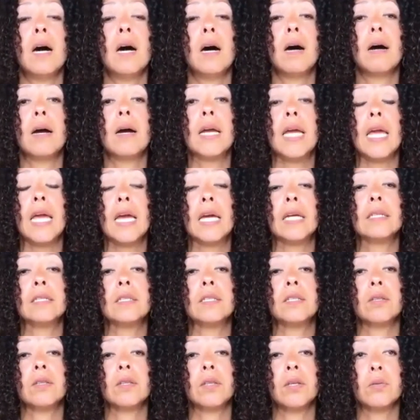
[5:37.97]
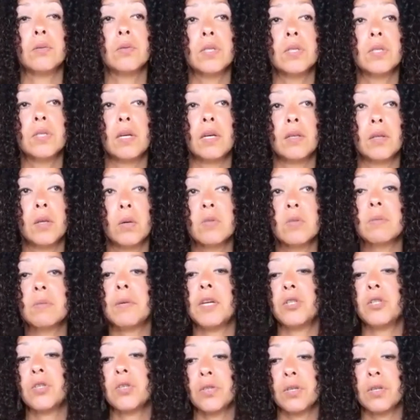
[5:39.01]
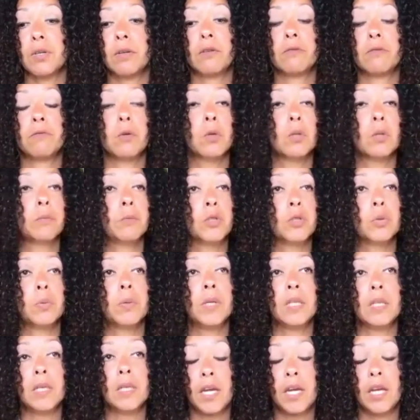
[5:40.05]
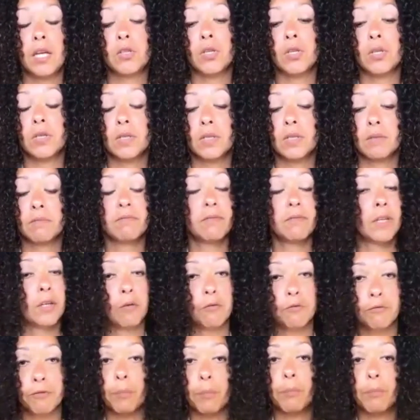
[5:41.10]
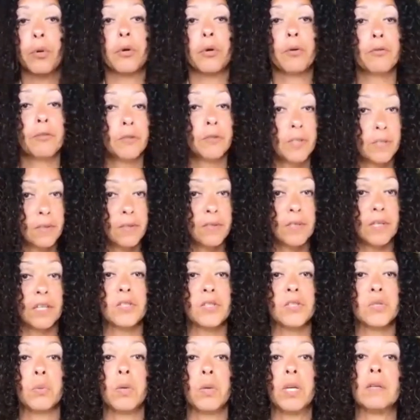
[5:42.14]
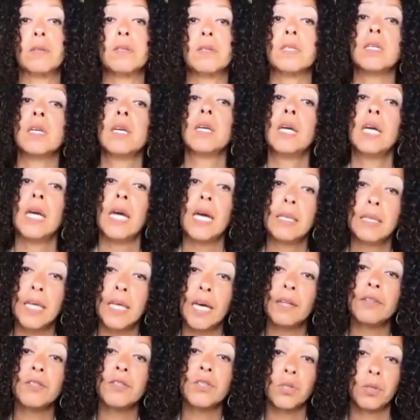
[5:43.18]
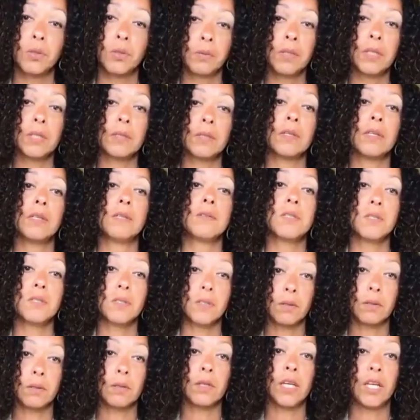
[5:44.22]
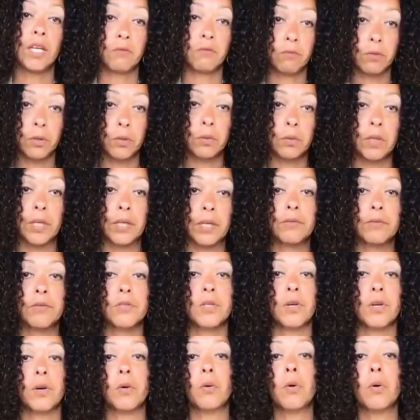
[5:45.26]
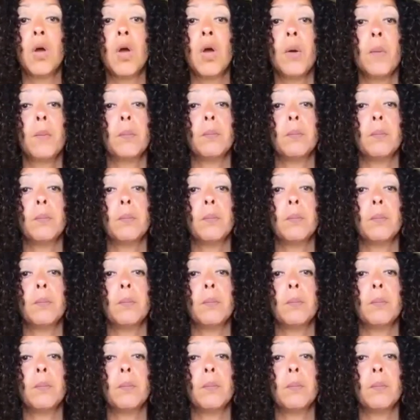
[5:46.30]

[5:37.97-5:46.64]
Uh, and those, uh, those patients are enrolled between the ages, you know, from birth to six weeks. And that is currently still enrolling. So